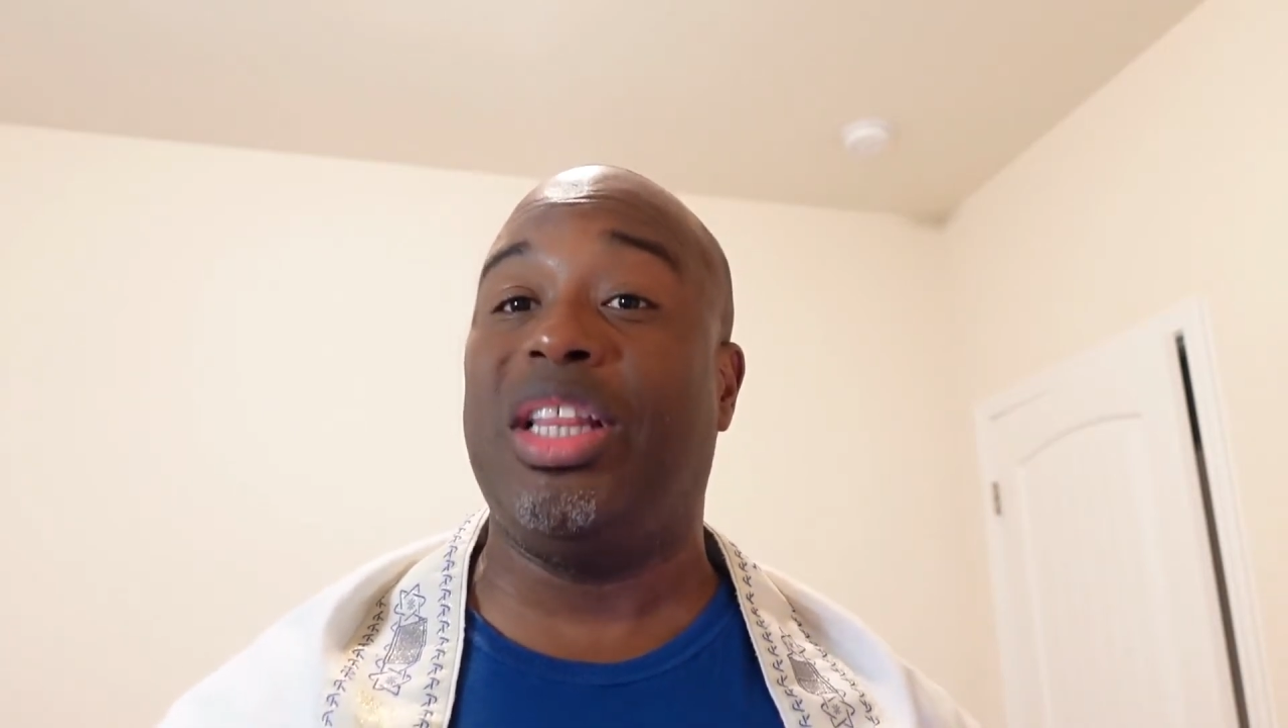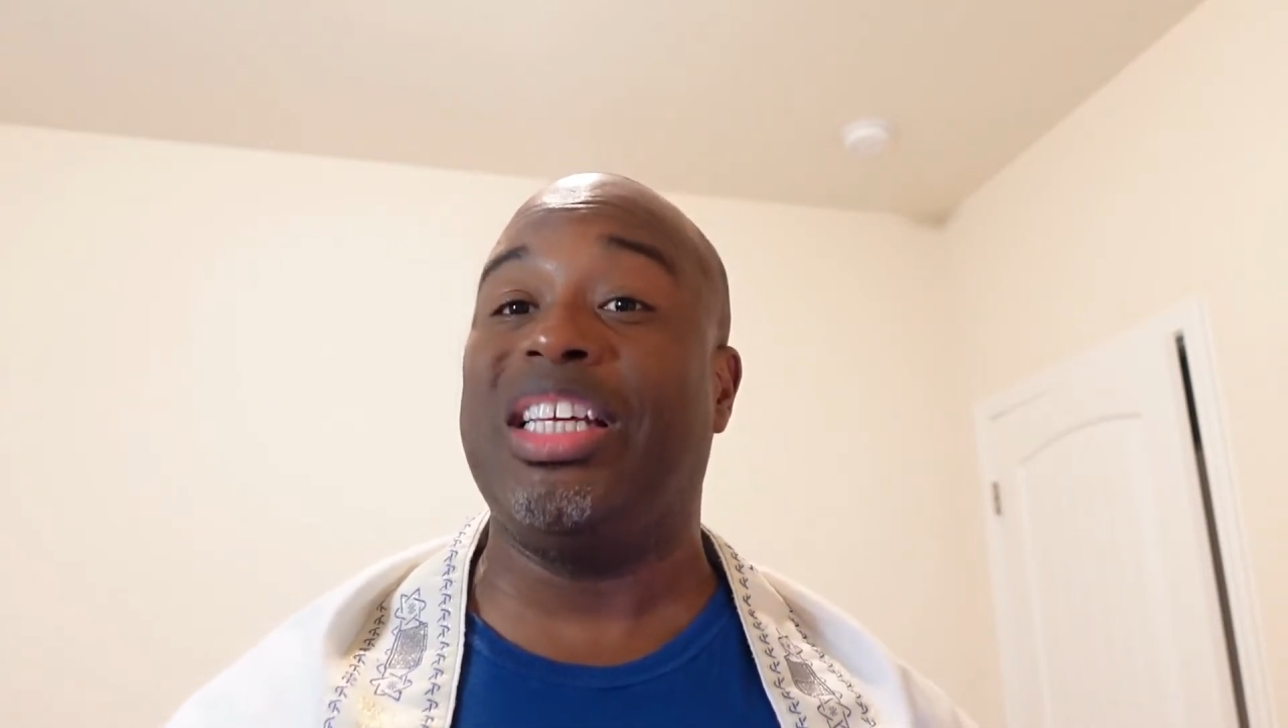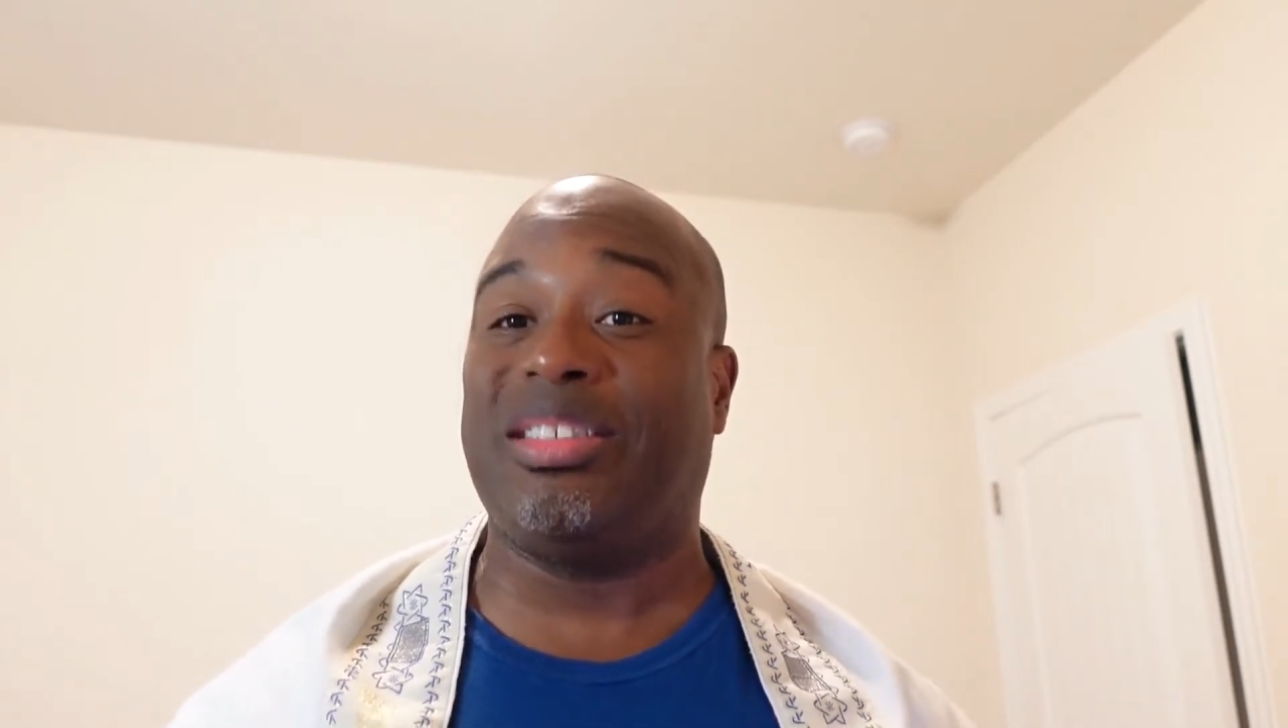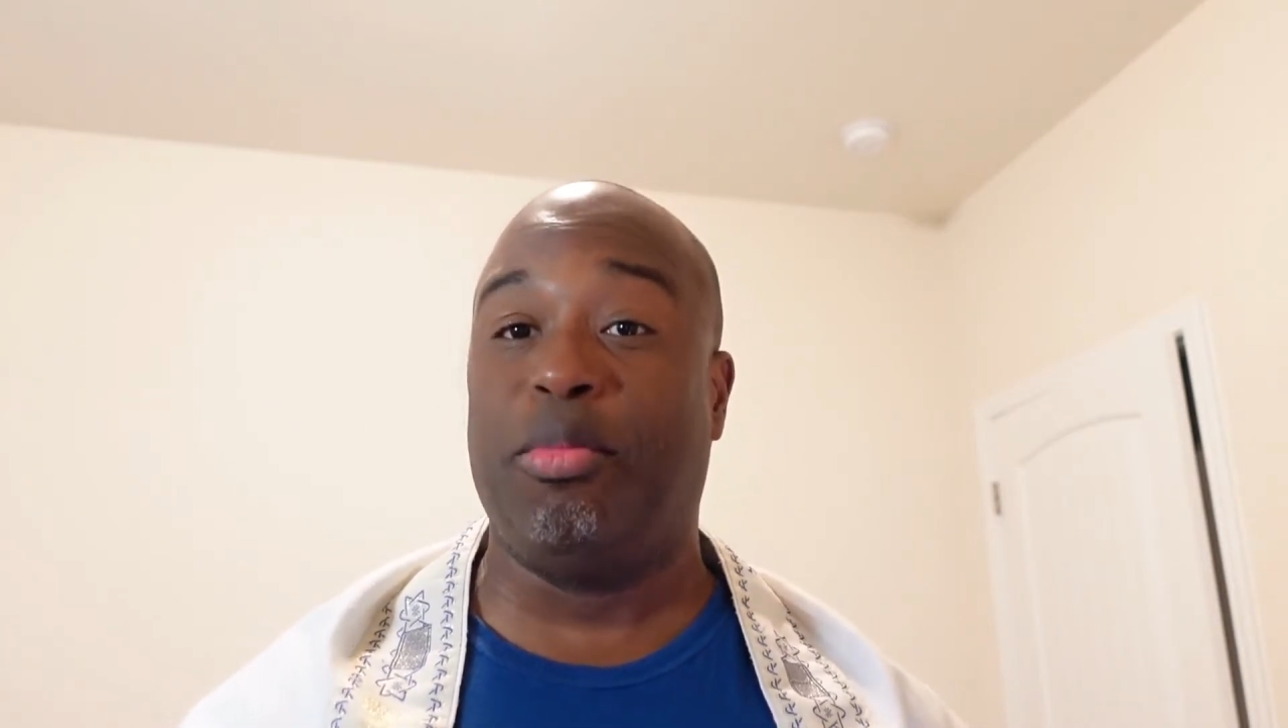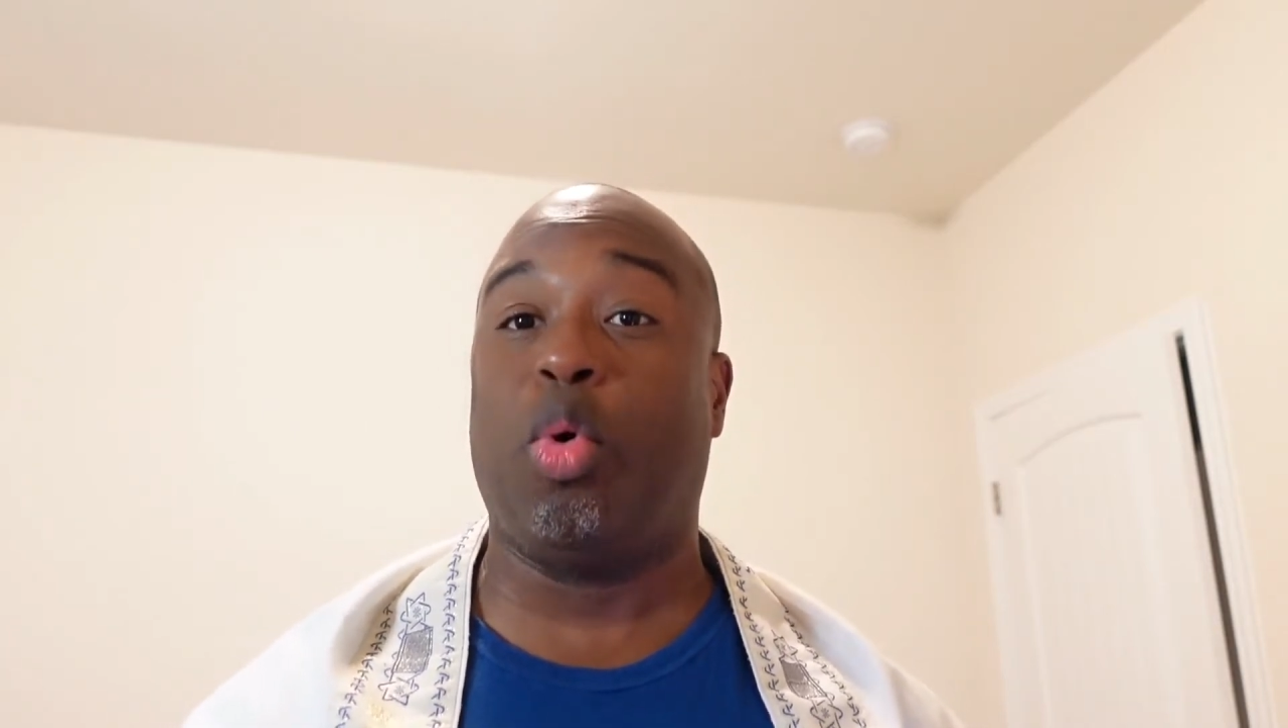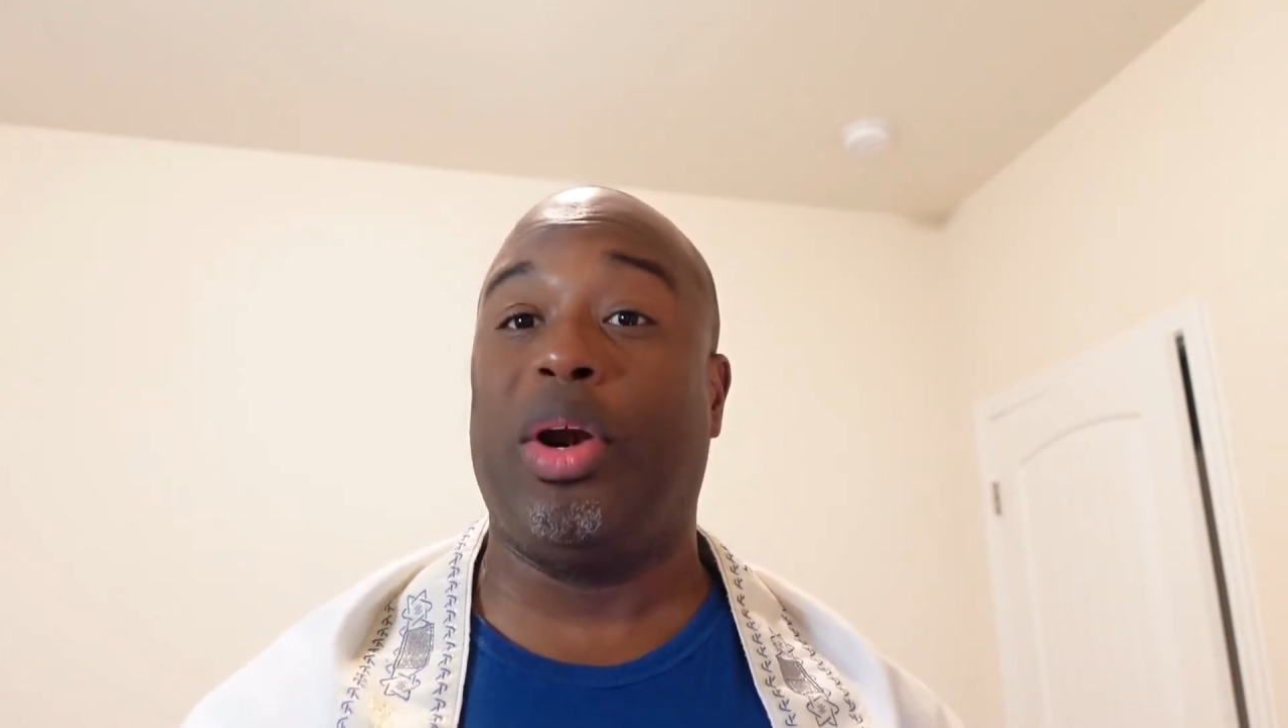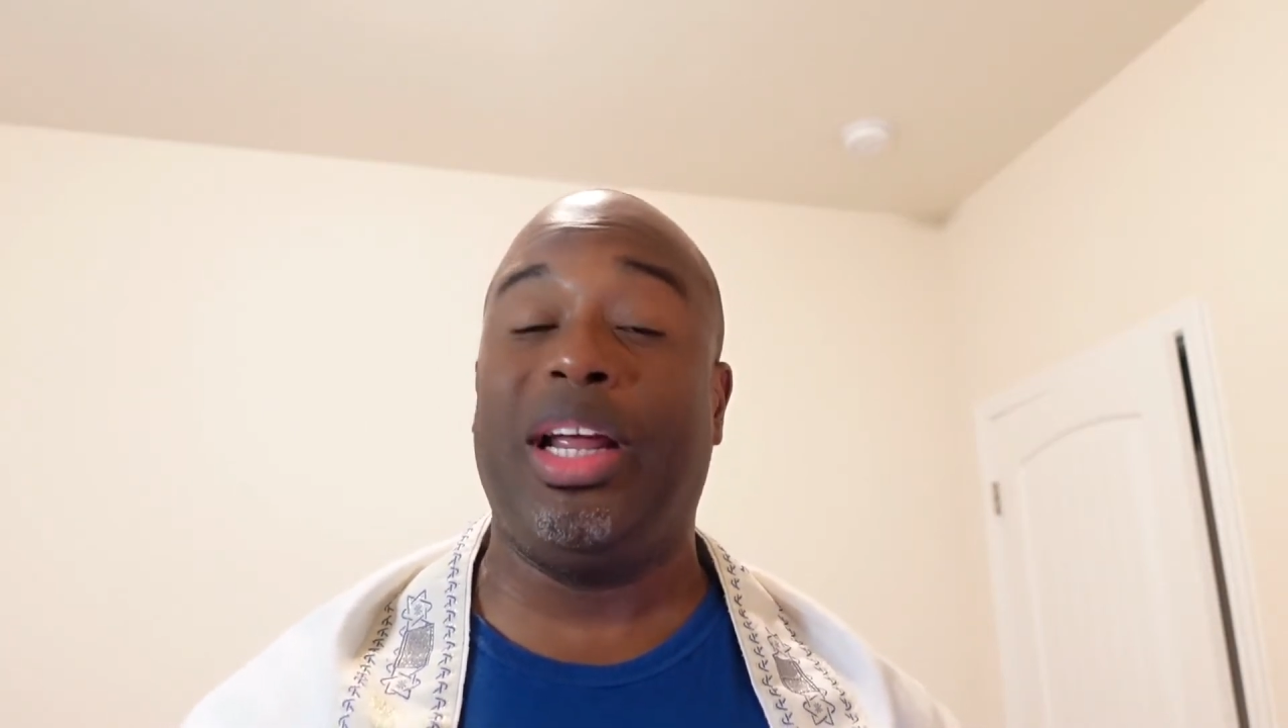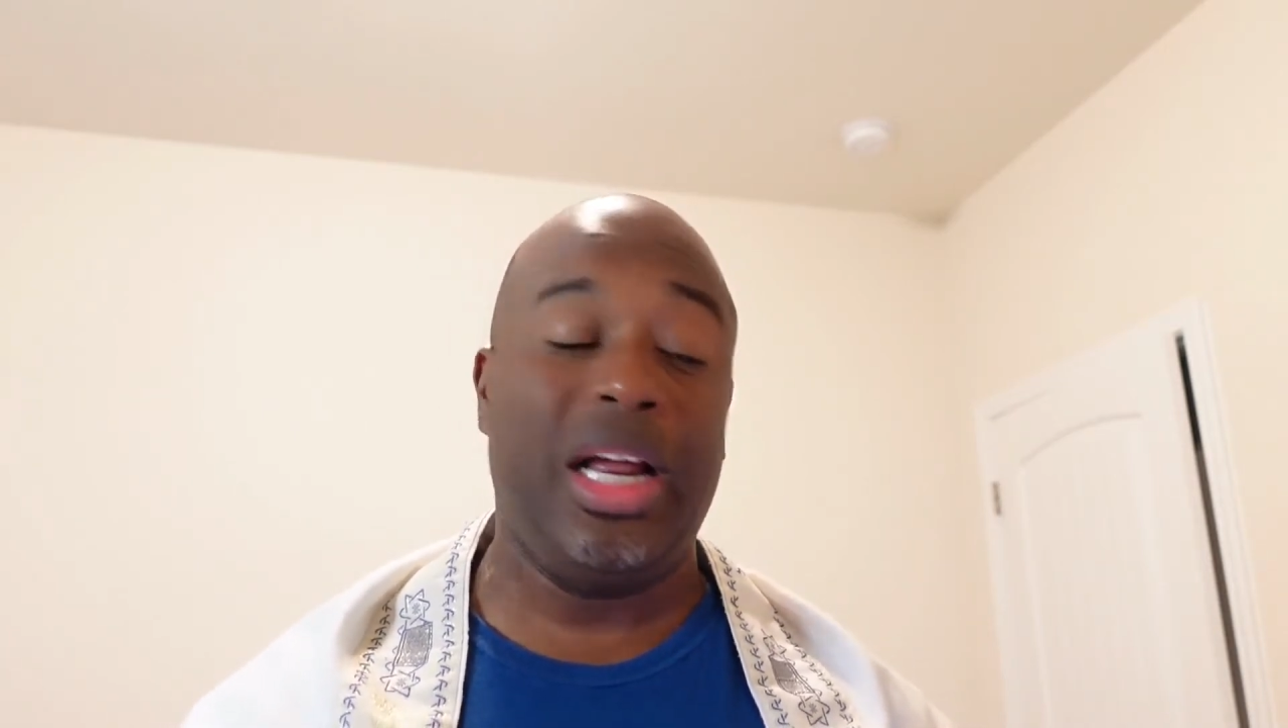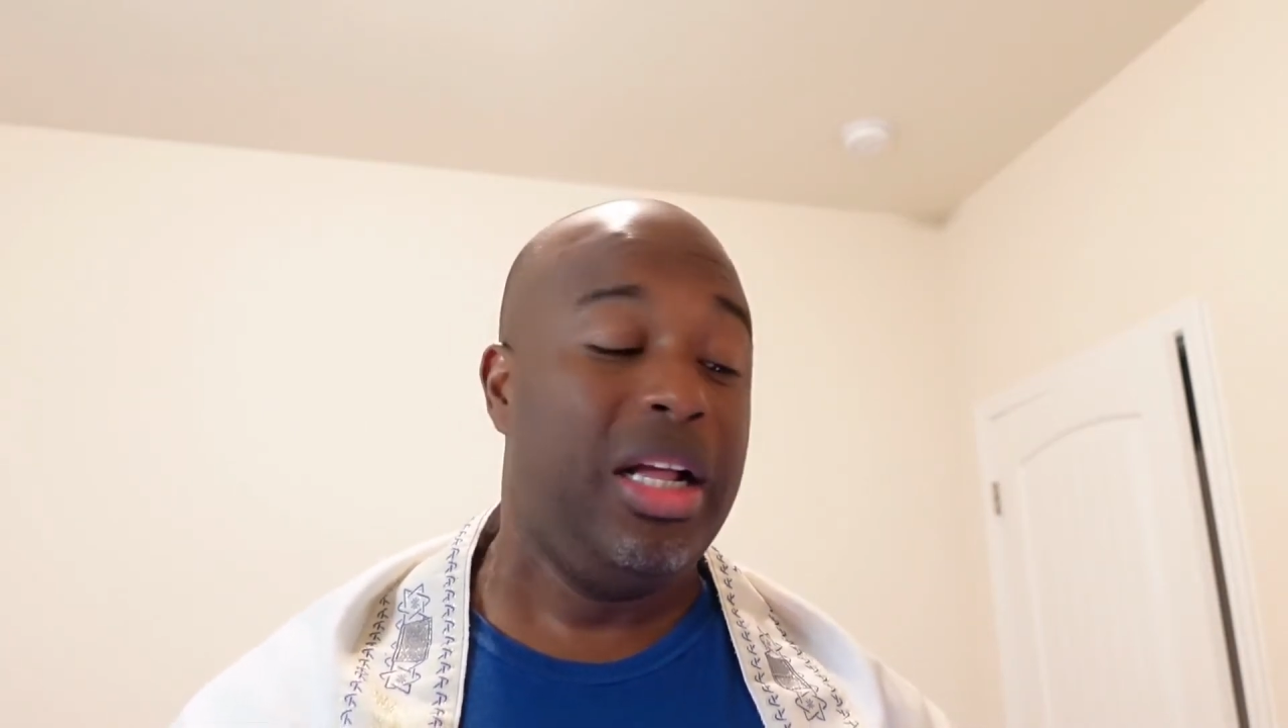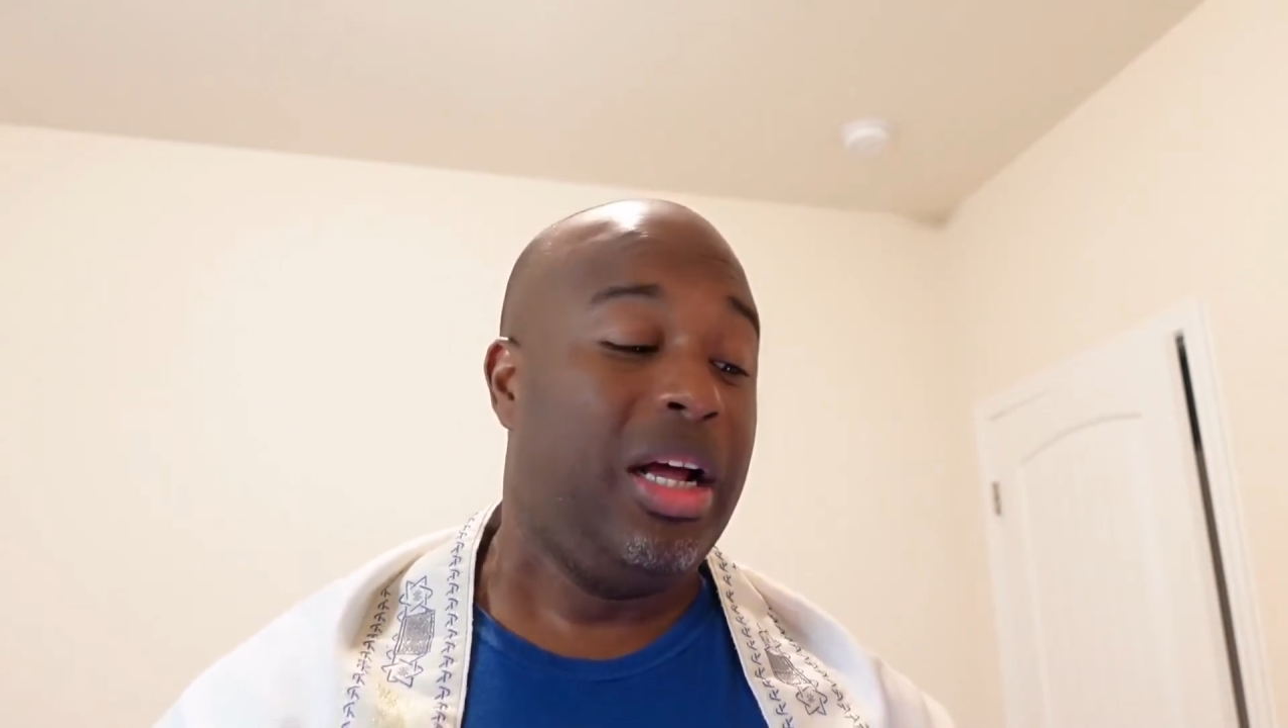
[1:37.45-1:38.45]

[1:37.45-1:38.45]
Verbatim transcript: this morning.